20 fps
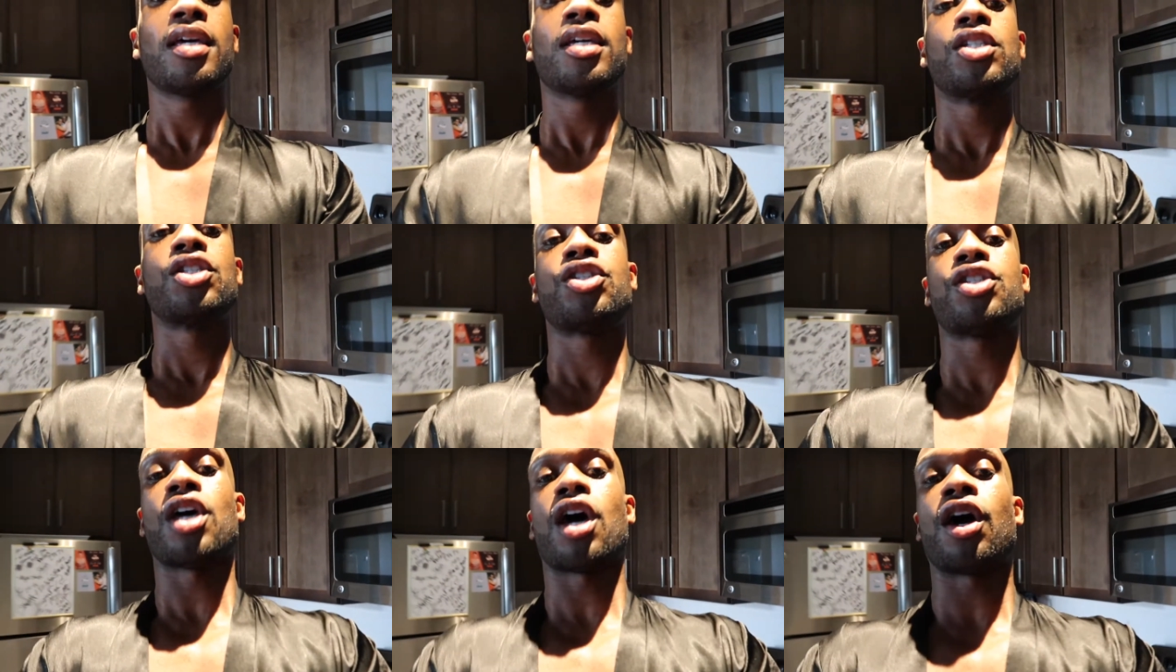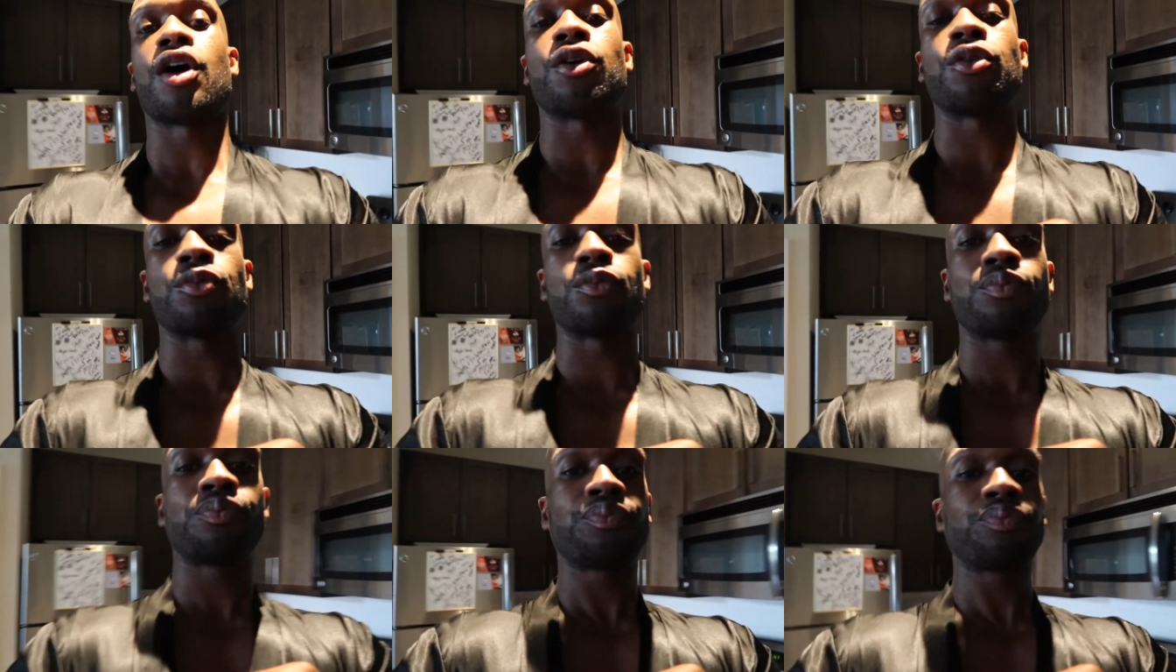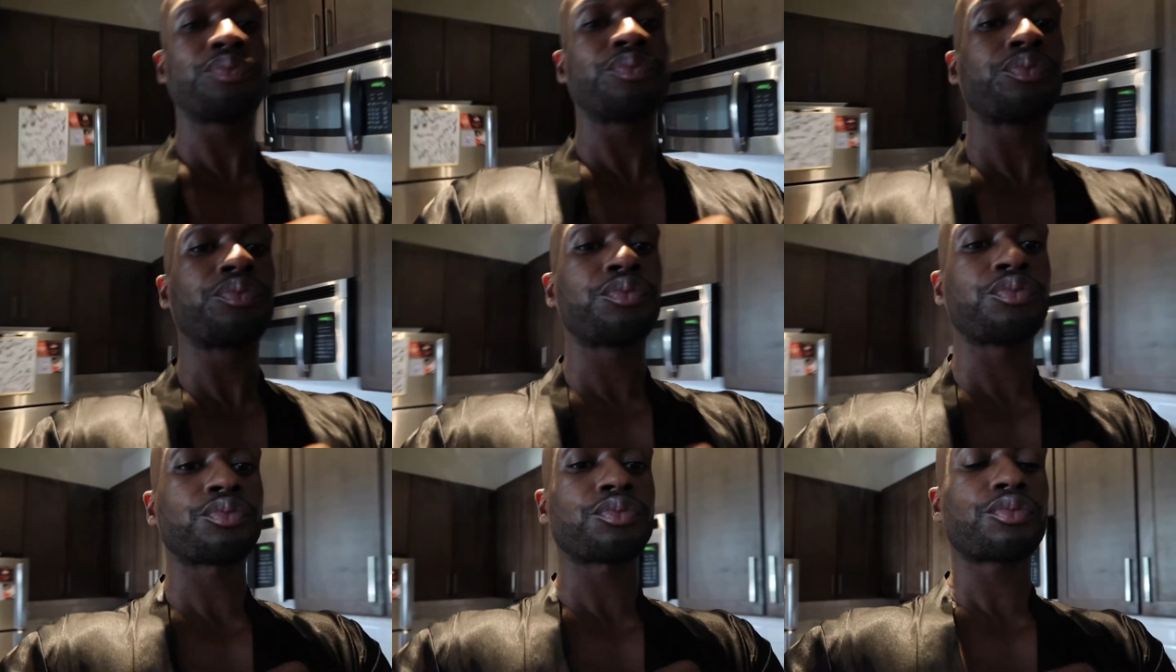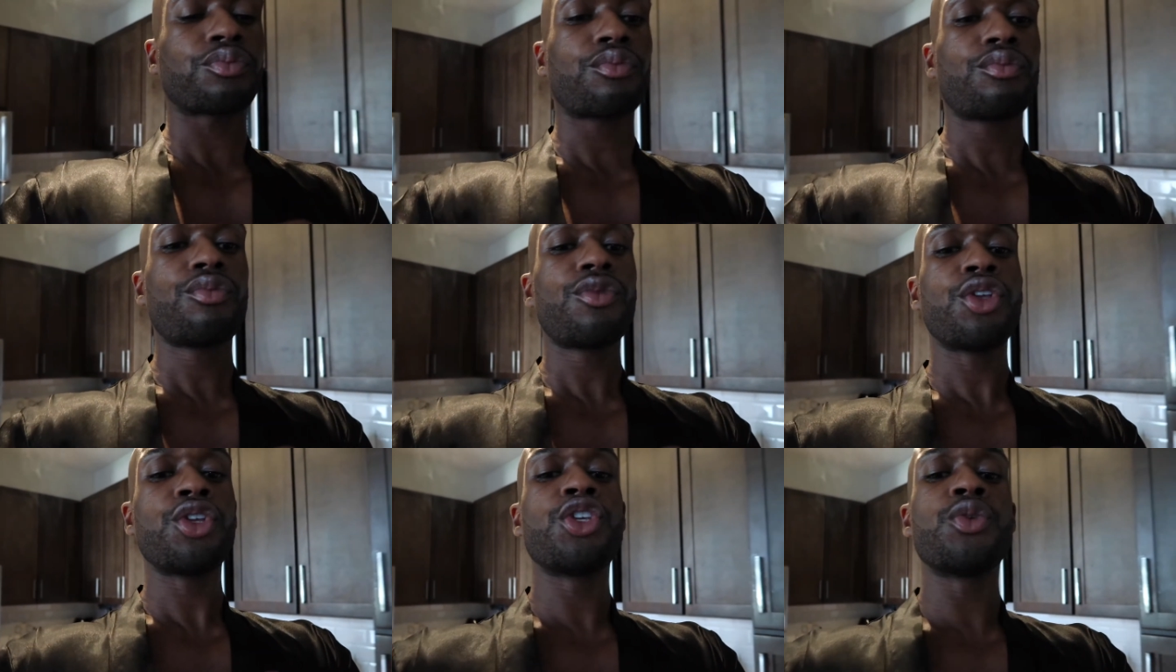So
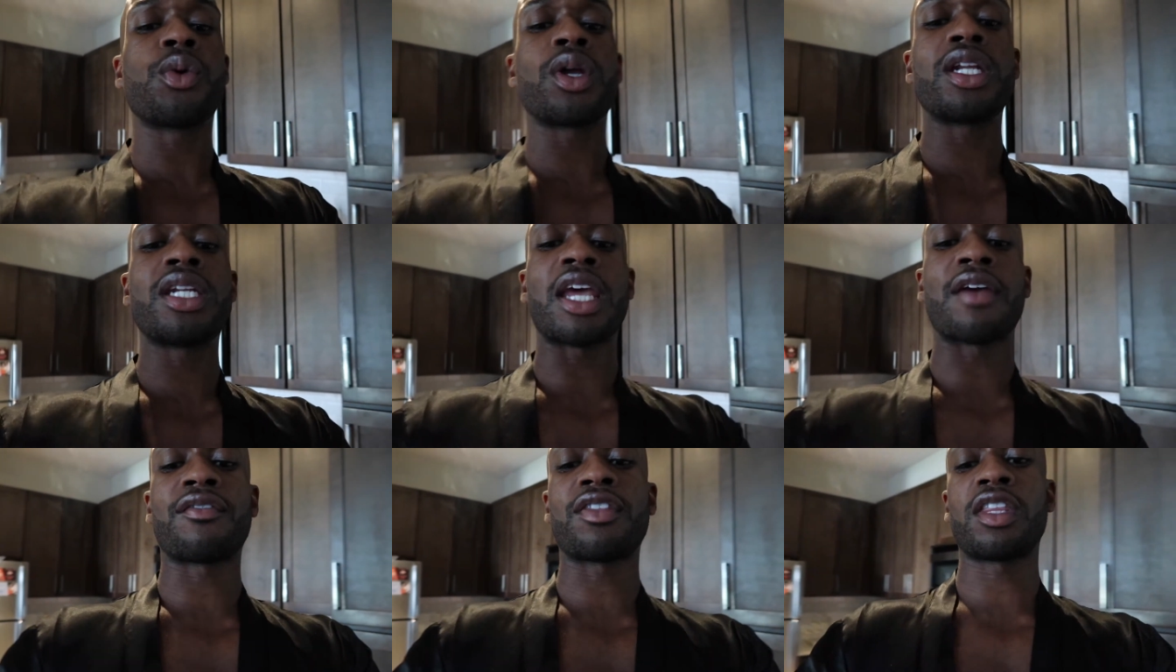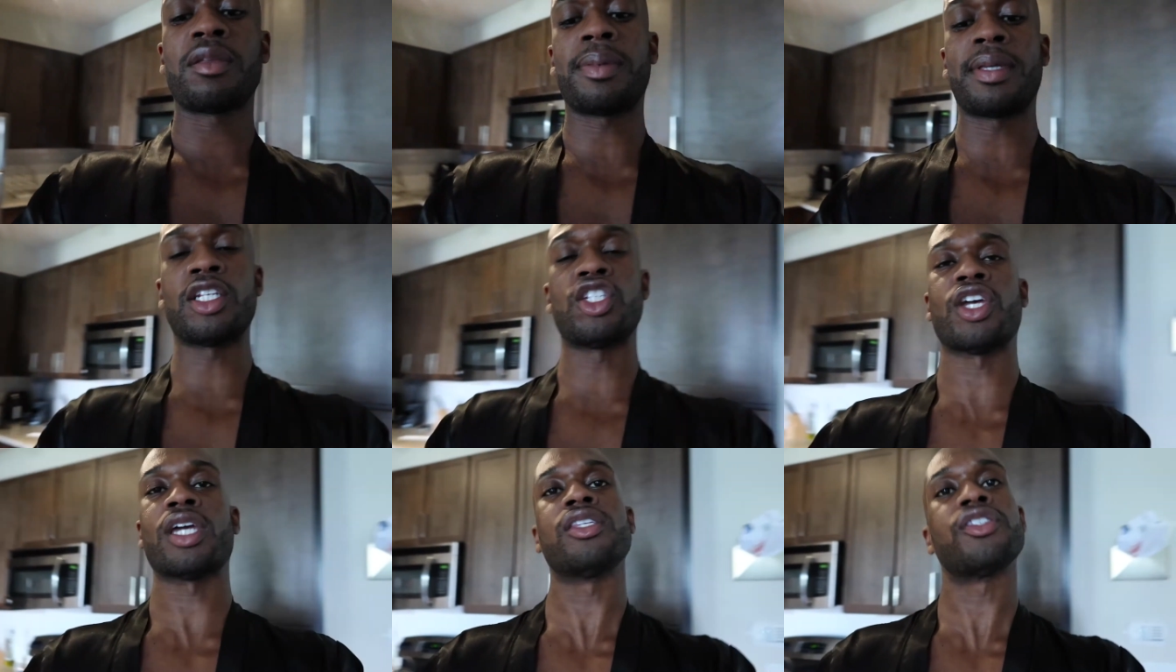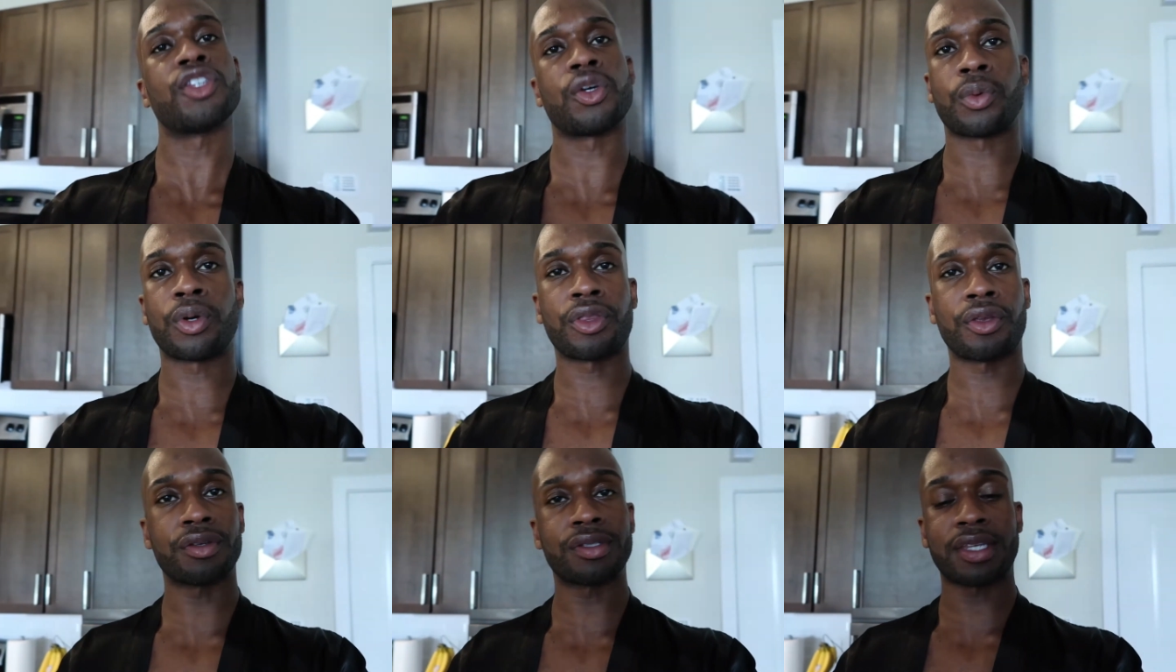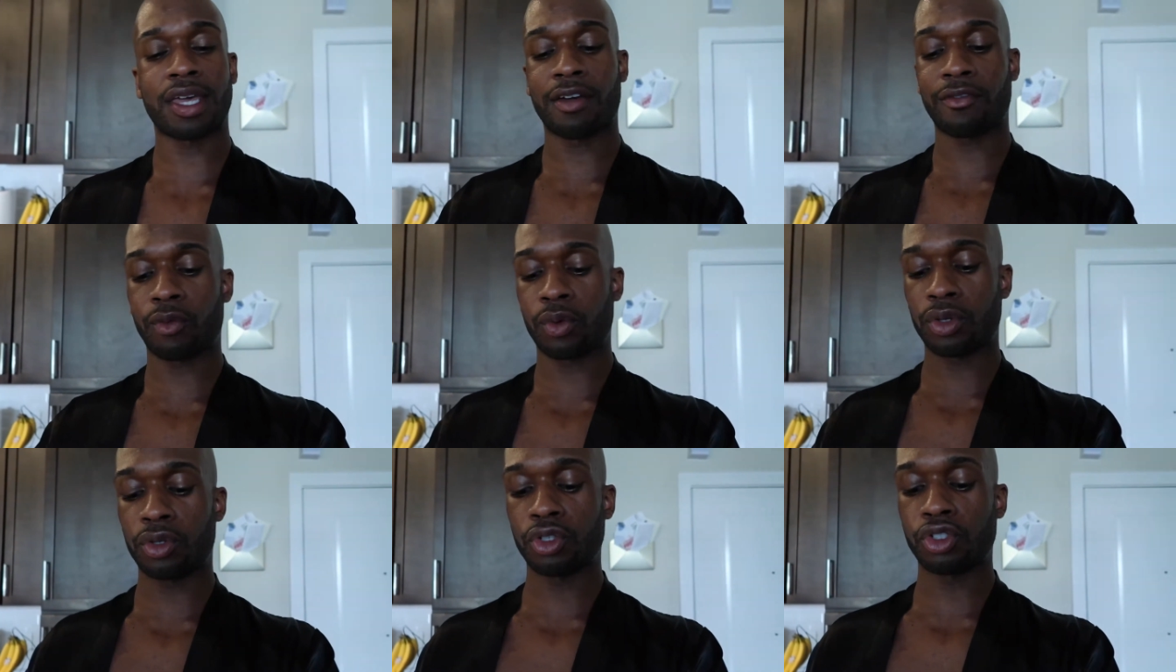you wanna definitely be gentle with
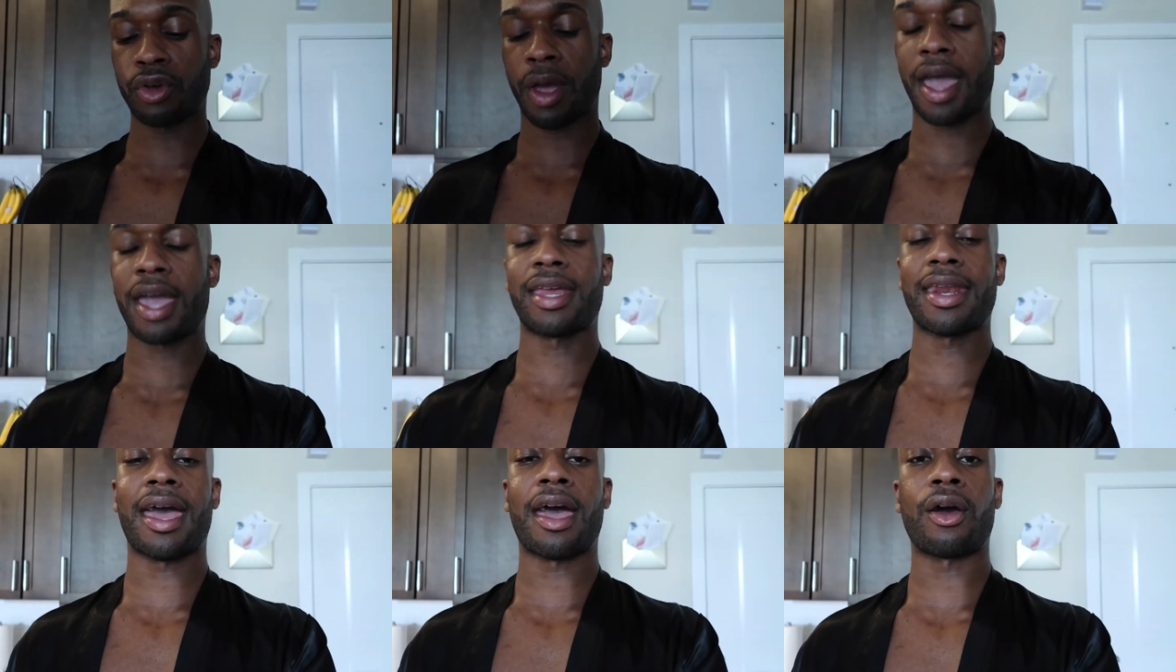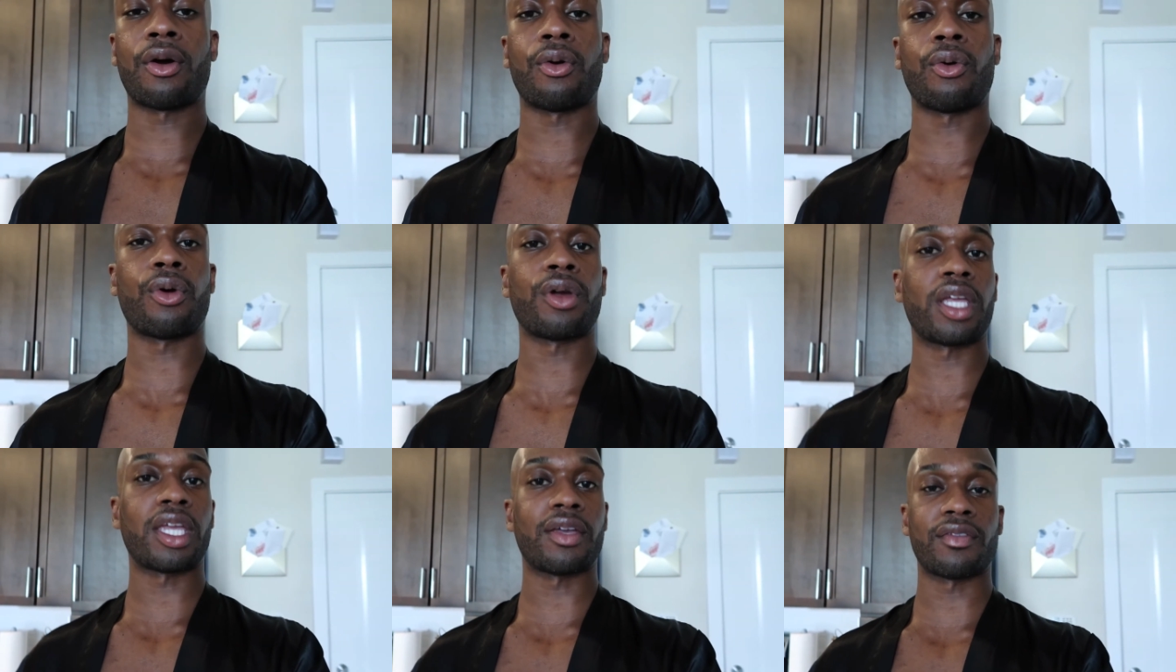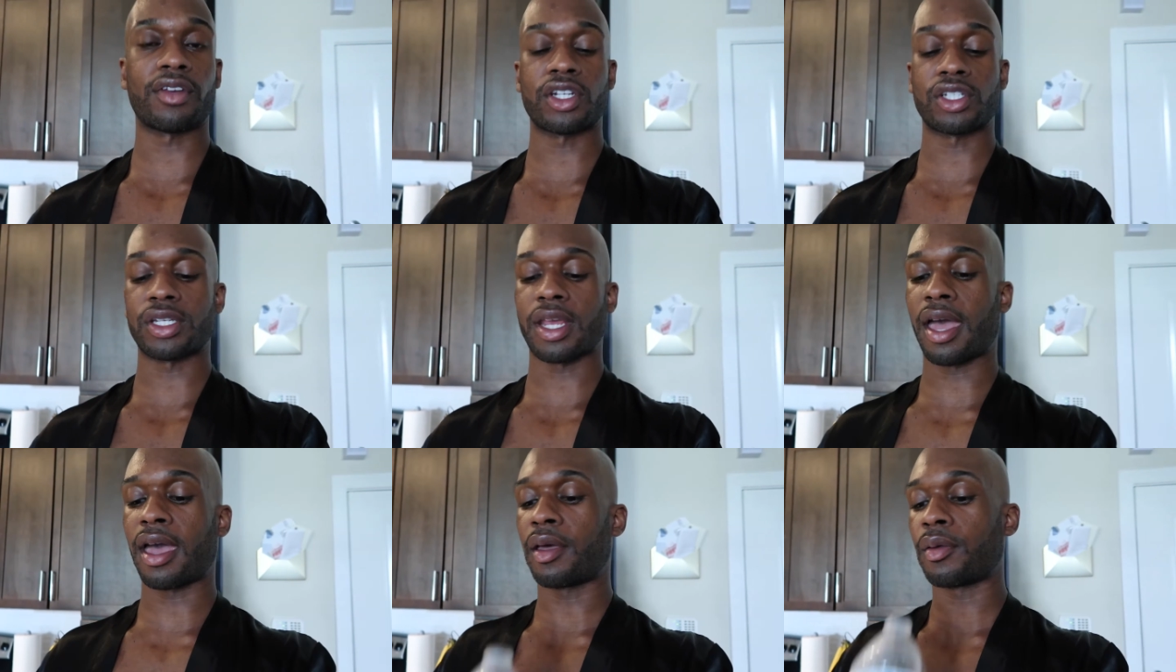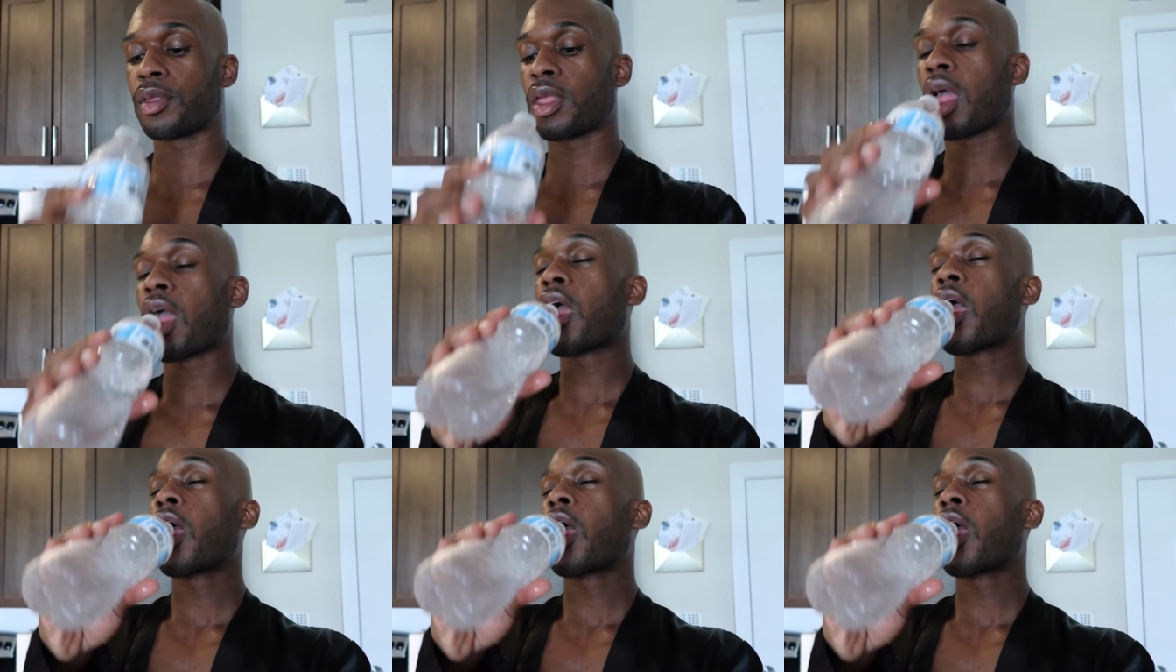yourself when you try it out or give it a shot.